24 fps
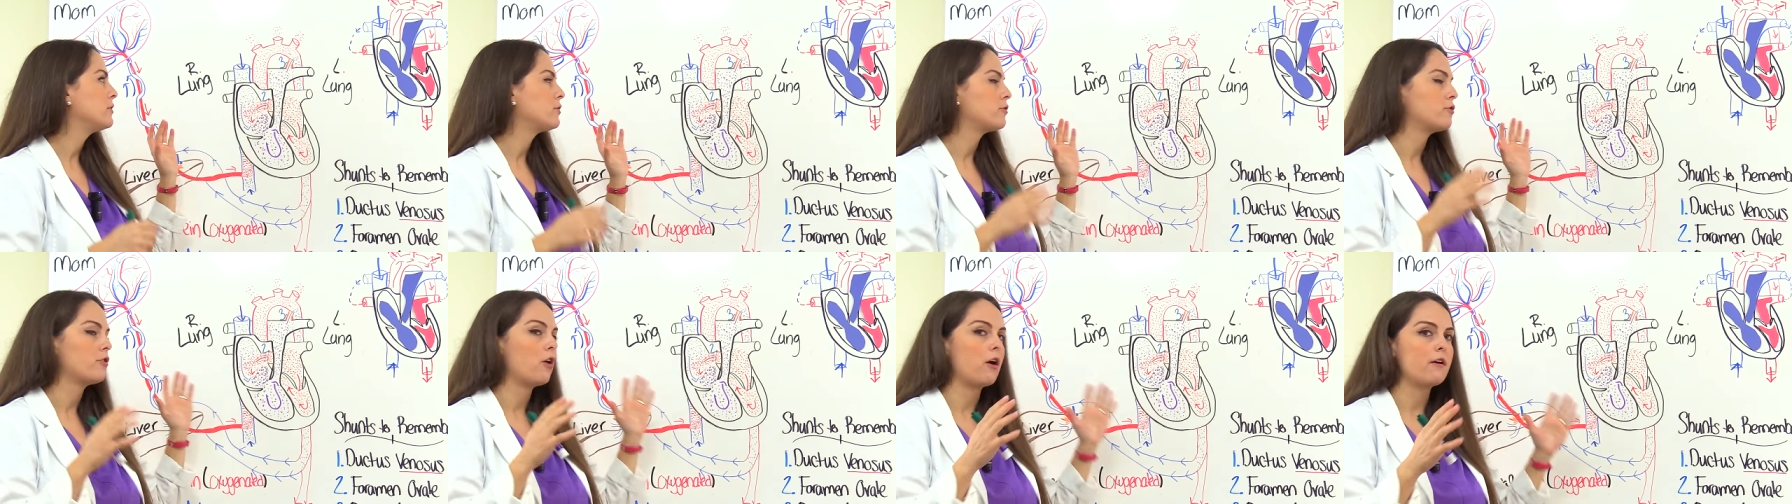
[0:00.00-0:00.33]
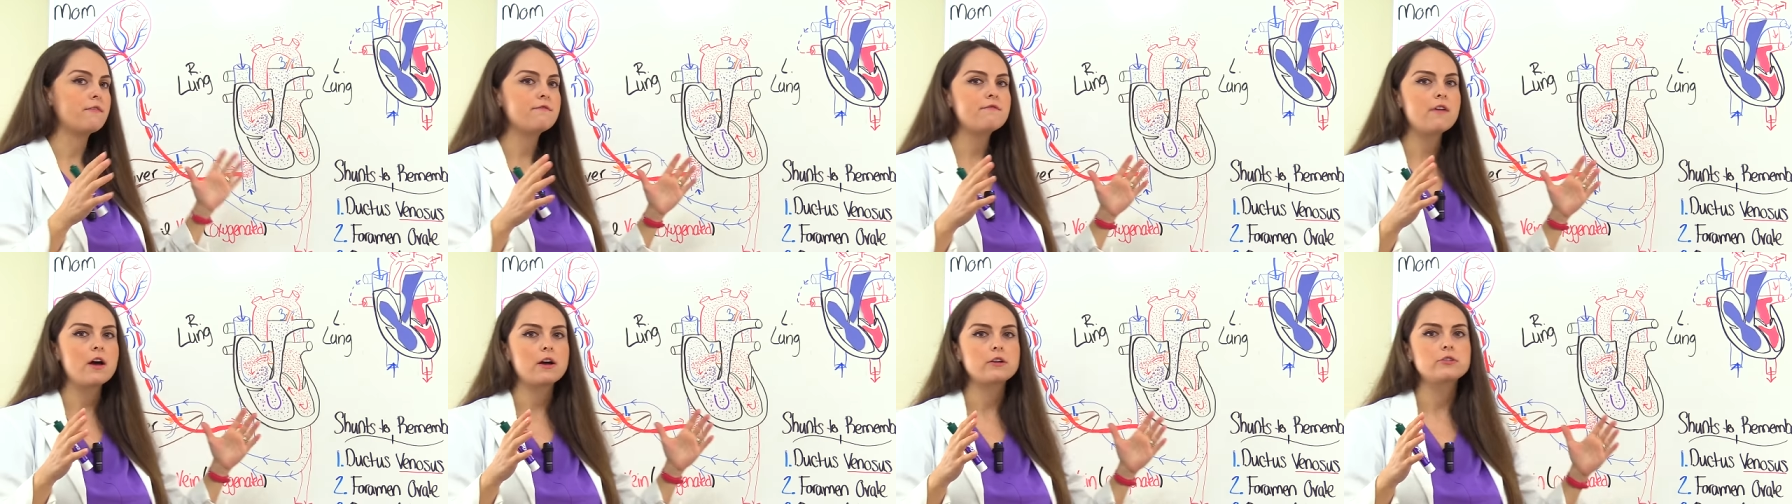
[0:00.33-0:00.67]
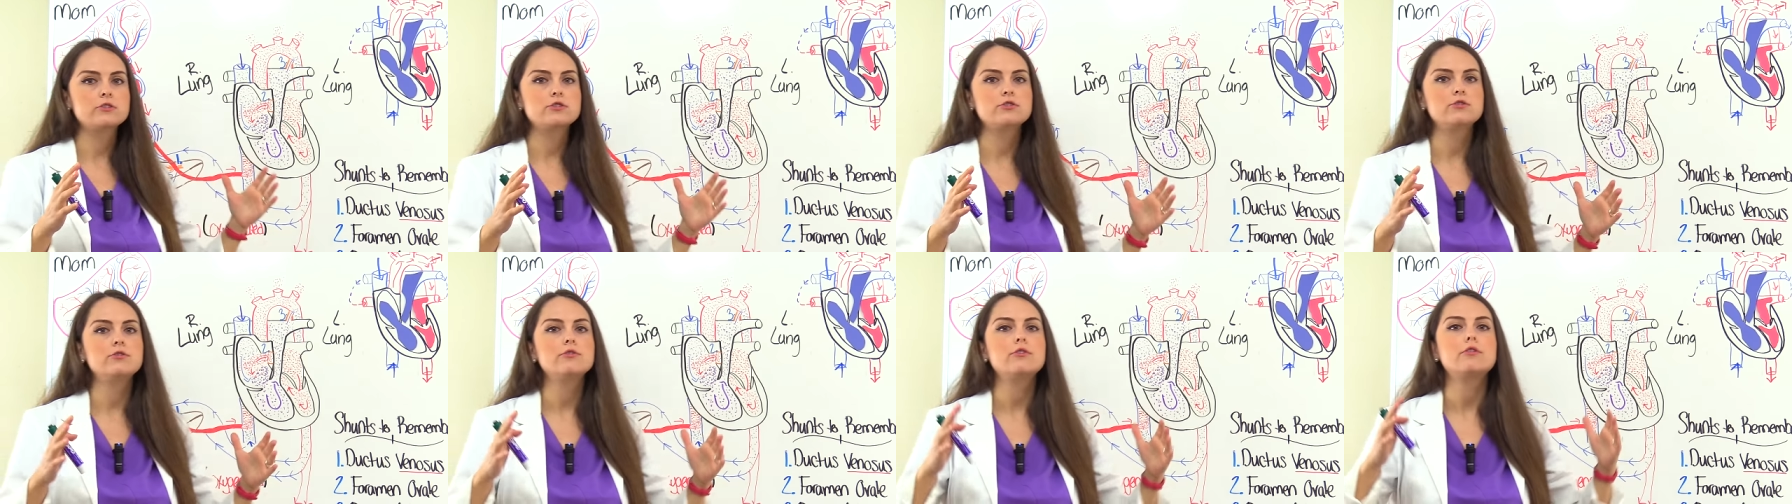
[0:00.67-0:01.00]
They're
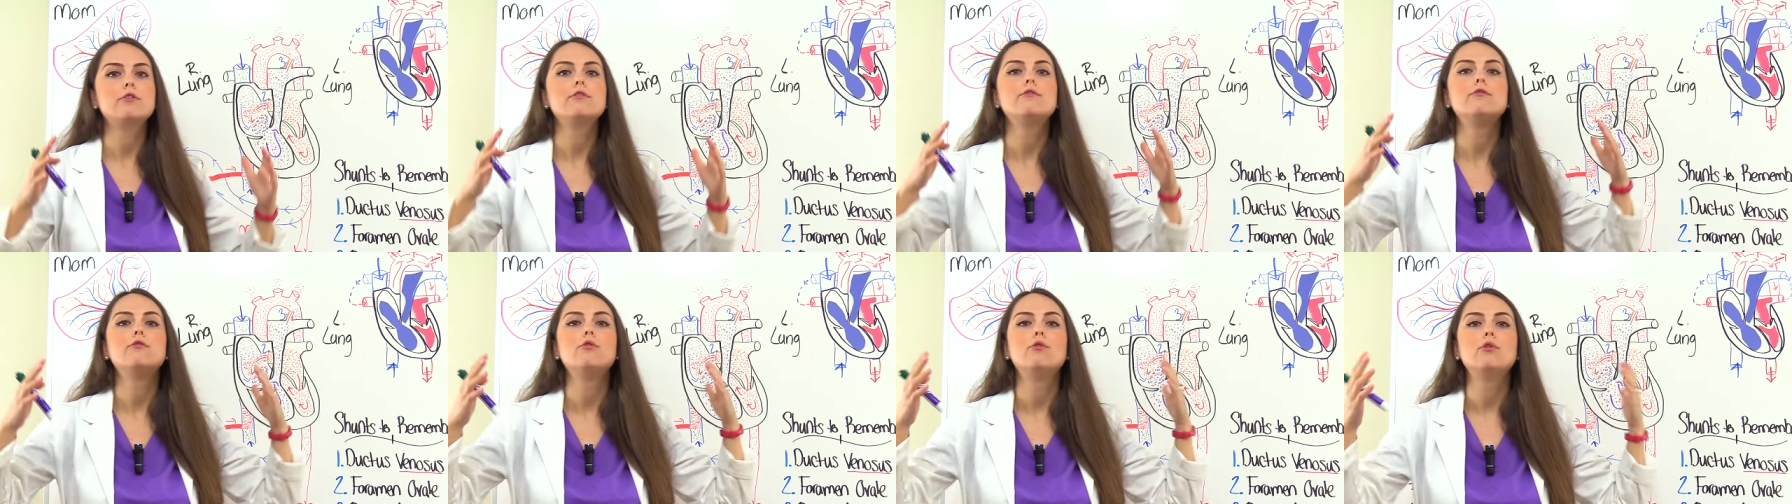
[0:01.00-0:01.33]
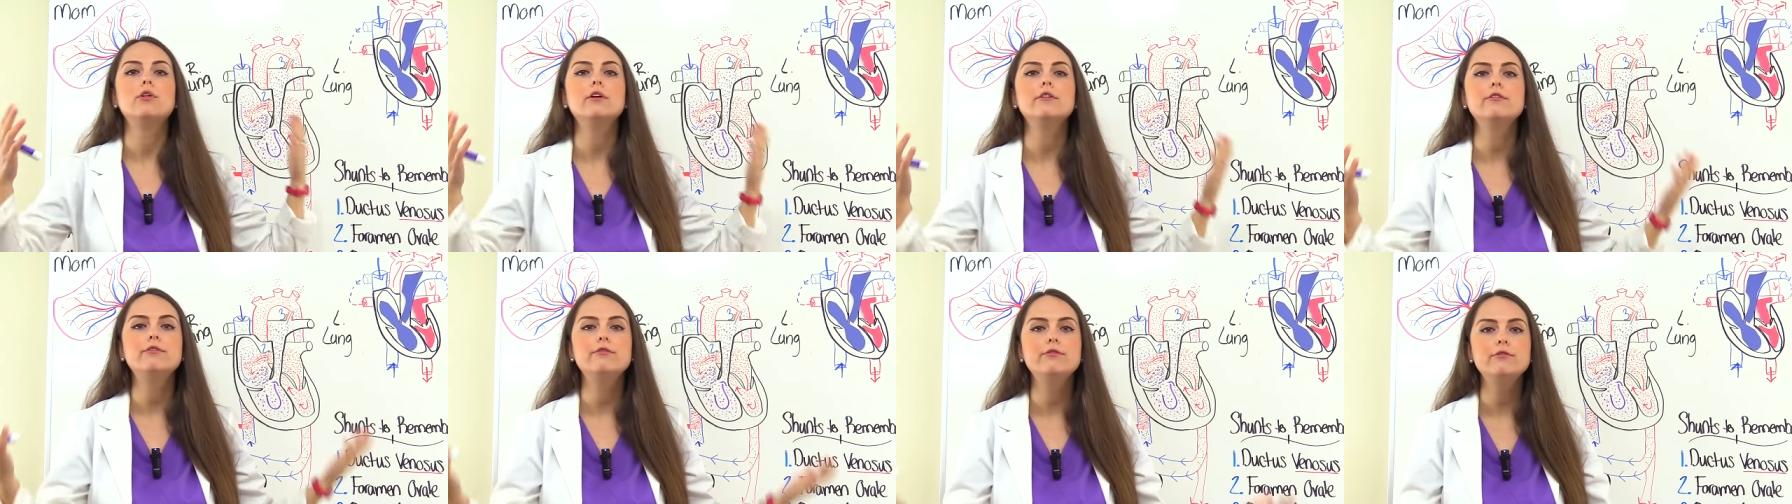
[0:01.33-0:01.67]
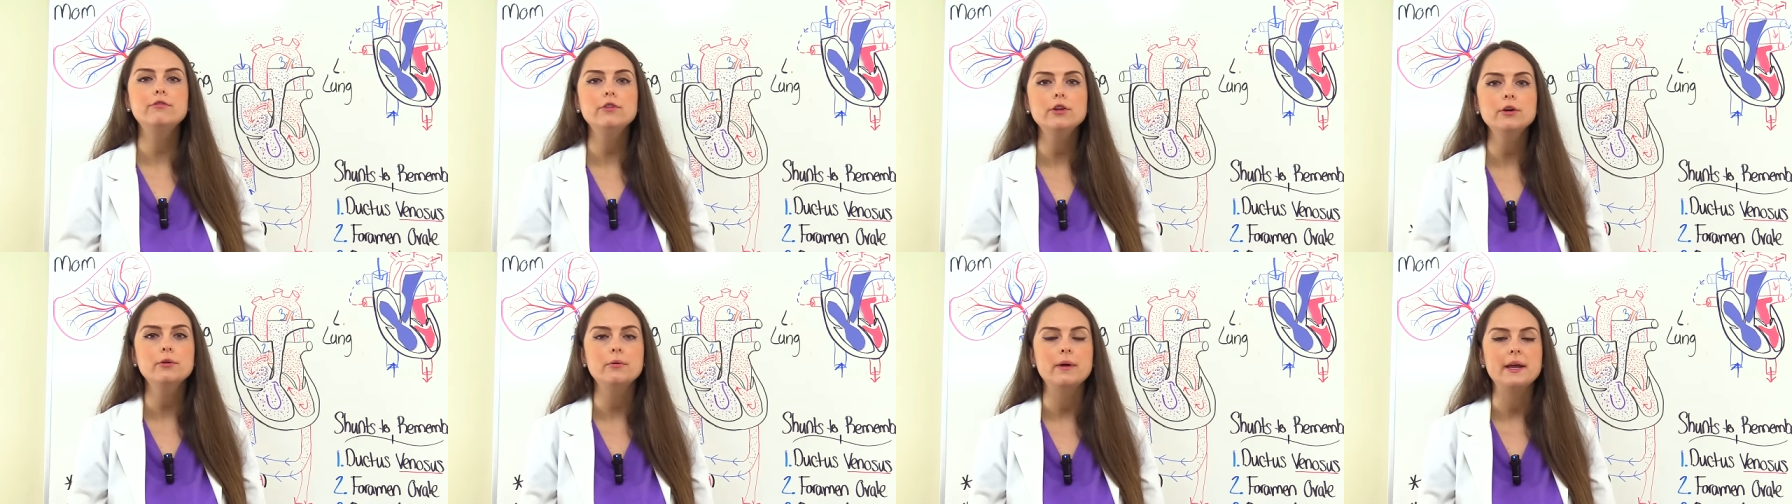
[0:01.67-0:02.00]
non-functional. They're full of
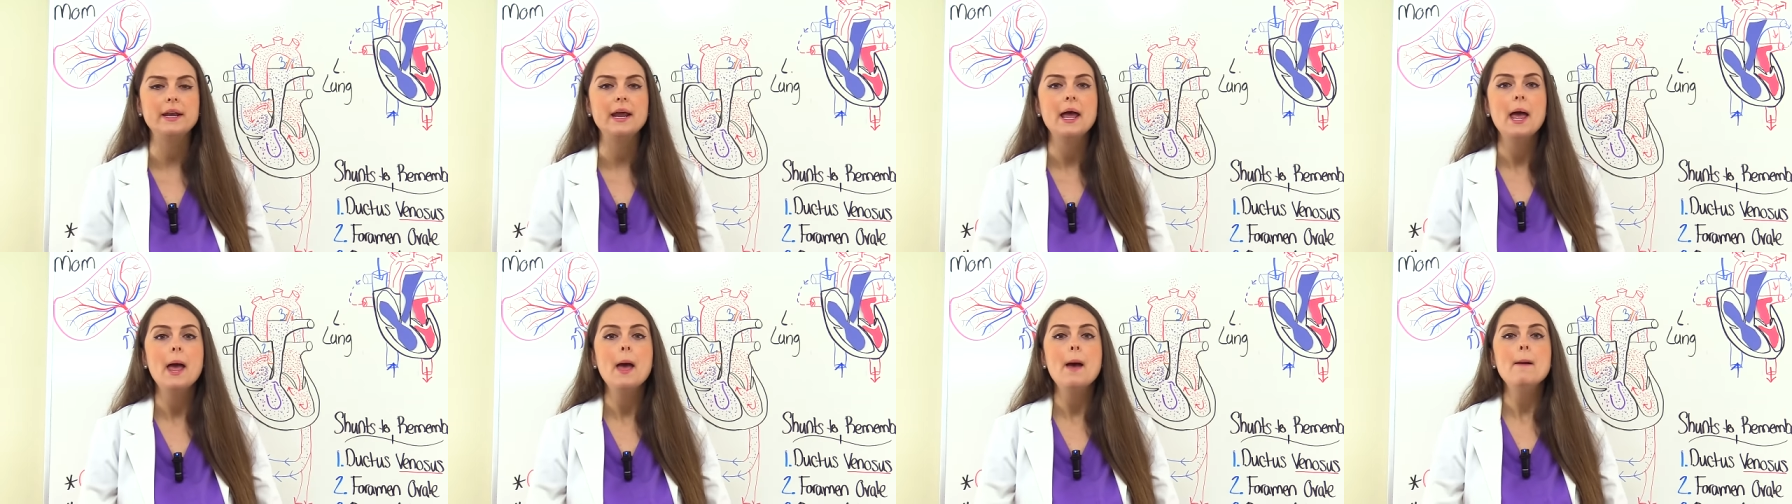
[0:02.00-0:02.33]
fluid.